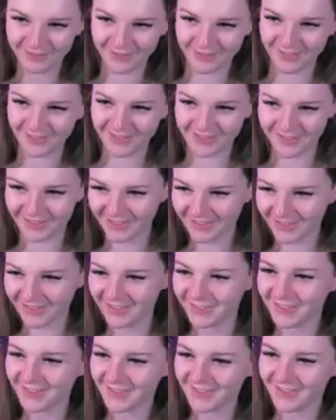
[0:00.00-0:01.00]
What
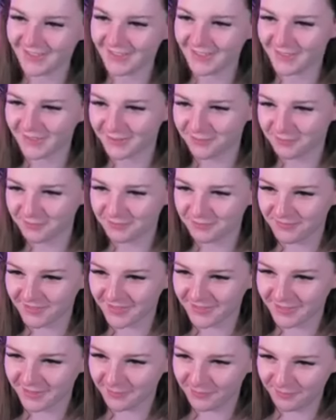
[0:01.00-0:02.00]

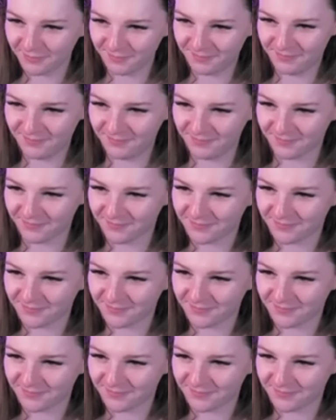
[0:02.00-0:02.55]
the fuck?